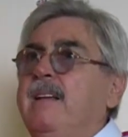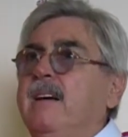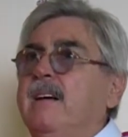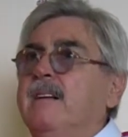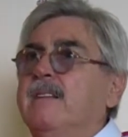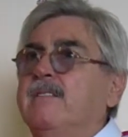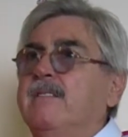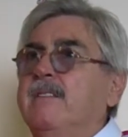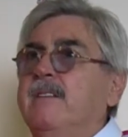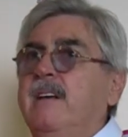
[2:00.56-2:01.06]
The
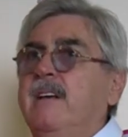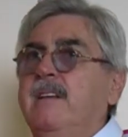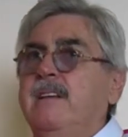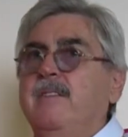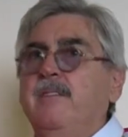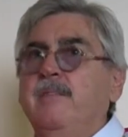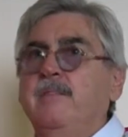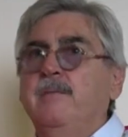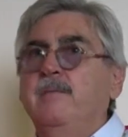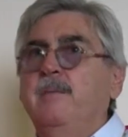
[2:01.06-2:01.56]
answer to that is,
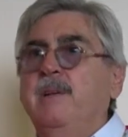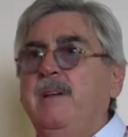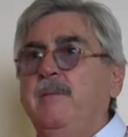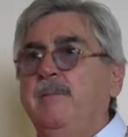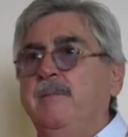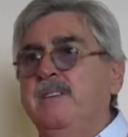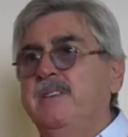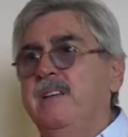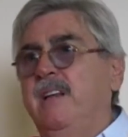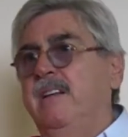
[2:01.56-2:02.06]
if it was
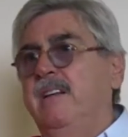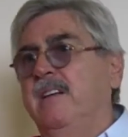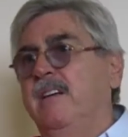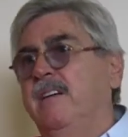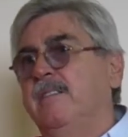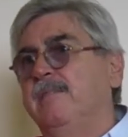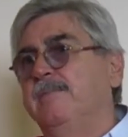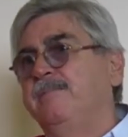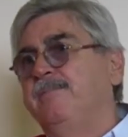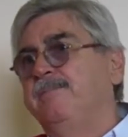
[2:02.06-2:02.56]
1,000,000%
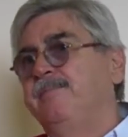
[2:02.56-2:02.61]
no.